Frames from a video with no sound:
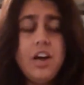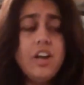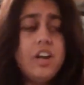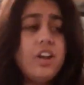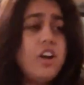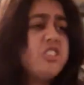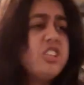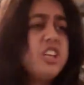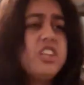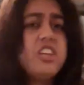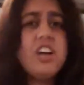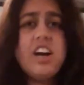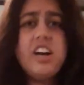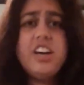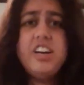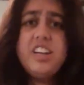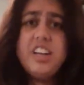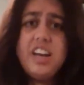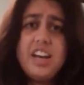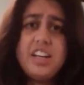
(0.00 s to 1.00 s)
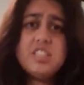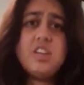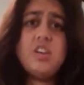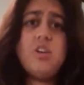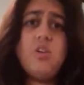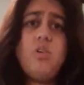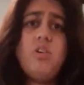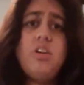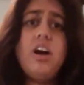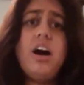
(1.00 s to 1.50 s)
Now Shatakarni has
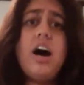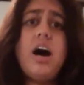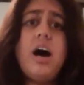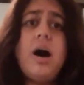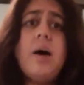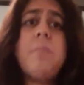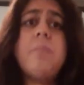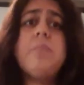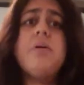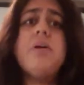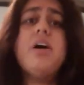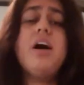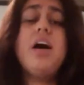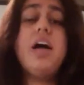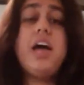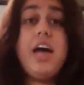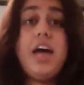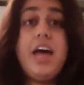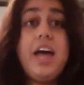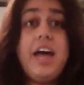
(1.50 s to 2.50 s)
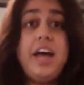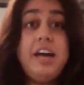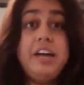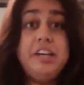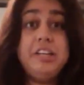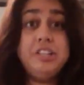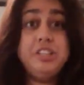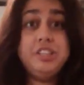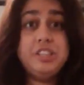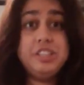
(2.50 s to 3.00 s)
grown up,
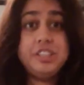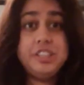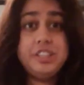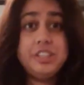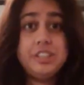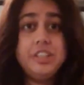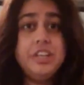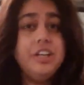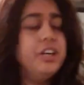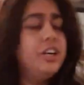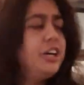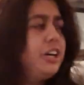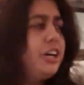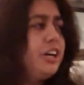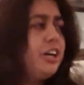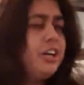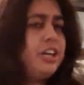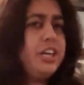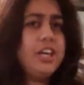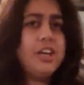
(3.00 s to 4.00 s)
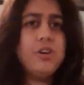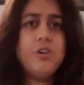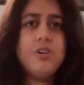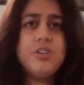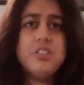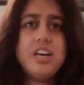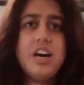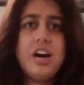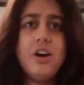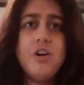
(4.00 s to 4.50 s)
and he
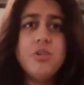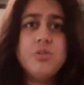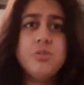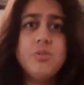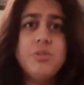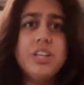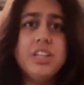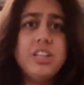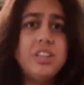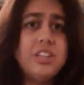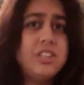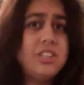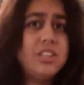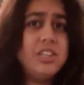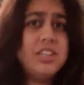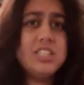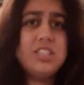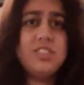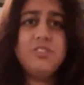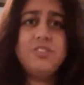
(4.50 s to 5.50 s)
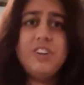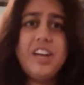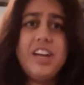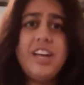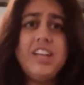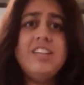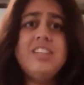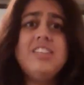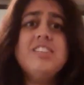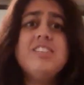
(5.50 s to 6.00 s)
goes out with his
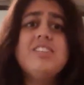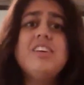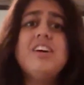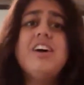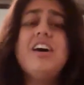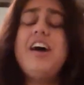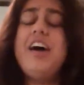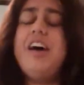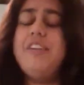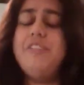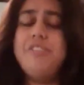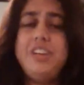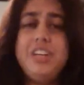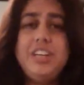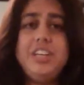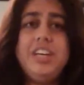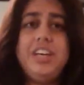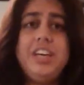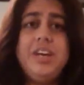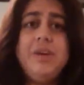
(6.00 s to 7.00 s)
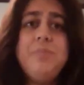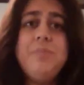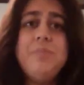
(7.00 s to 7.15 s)
friends every day,